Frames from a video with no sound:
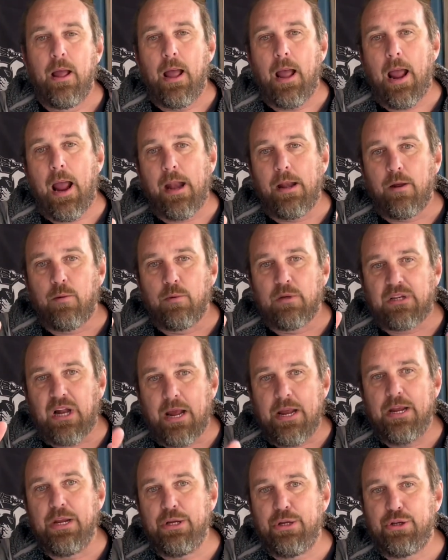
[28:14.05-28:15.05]
and it was
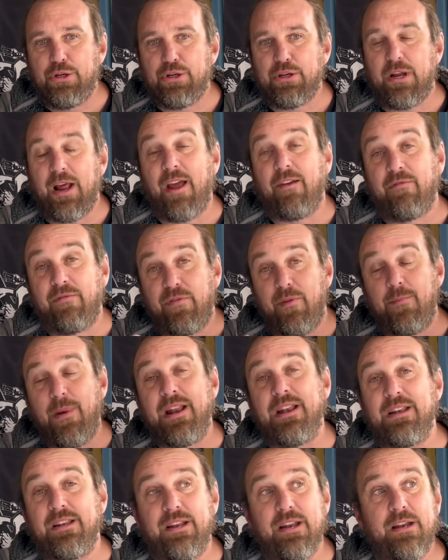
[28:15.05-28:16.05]
aged and
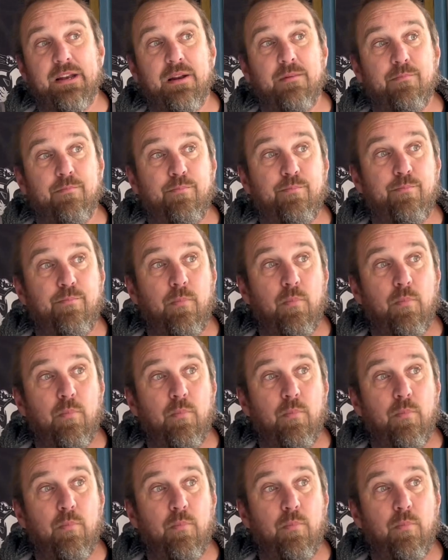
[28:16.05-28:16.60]
fermented in.